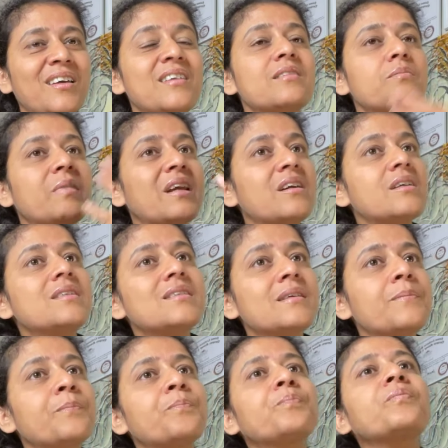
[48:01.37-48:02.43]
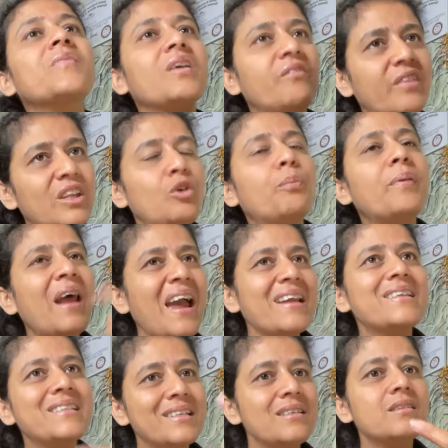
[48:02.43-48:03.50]
Because when you
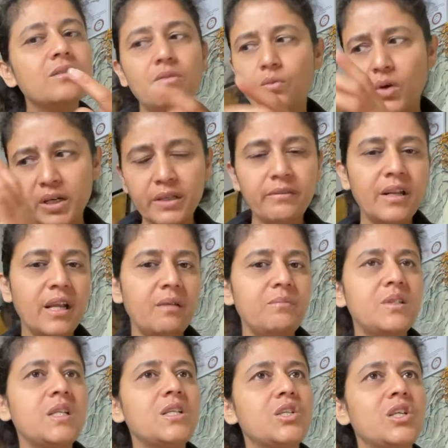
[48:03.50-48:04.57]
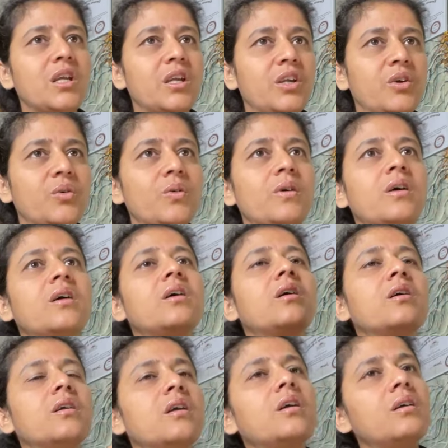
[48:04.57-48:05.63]
practice, whatever I'm teaching you,
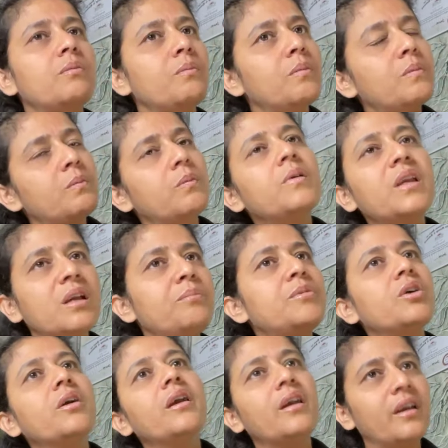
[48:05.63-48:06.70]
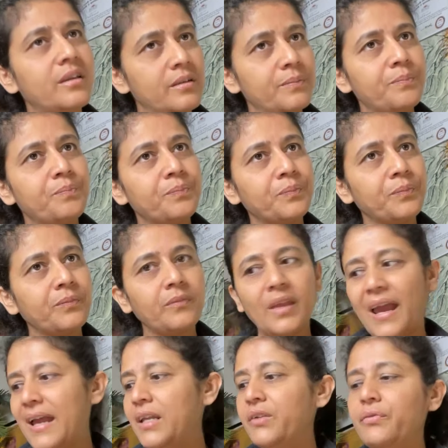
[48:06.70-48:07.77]
keep doing it.
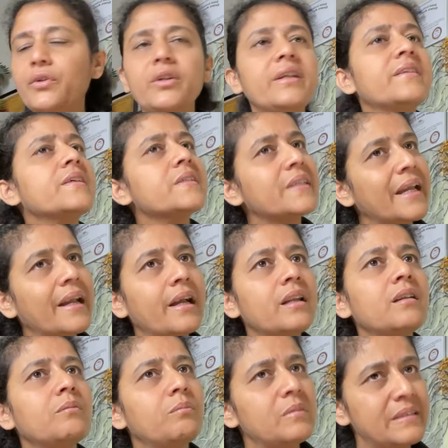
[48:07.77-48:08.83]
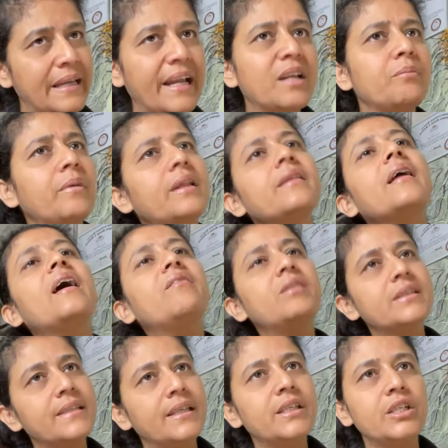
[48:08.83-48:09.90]
And if you need the second month, I will
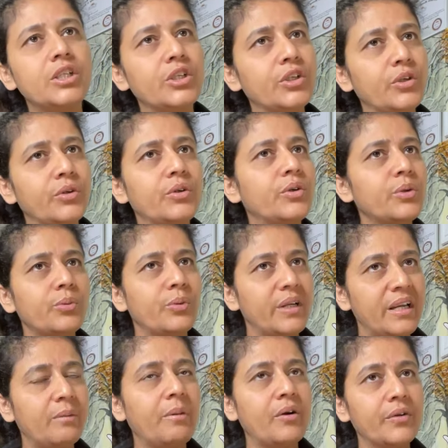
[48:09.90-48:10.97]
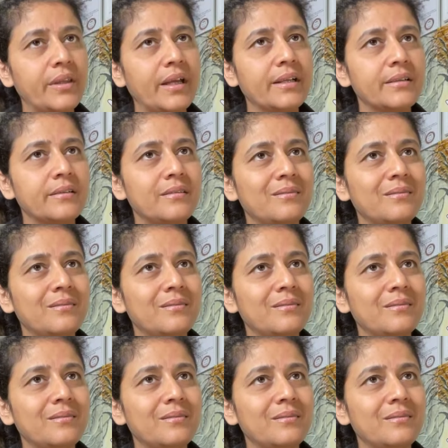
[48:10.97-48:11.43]
send it to you. Don't worry about that.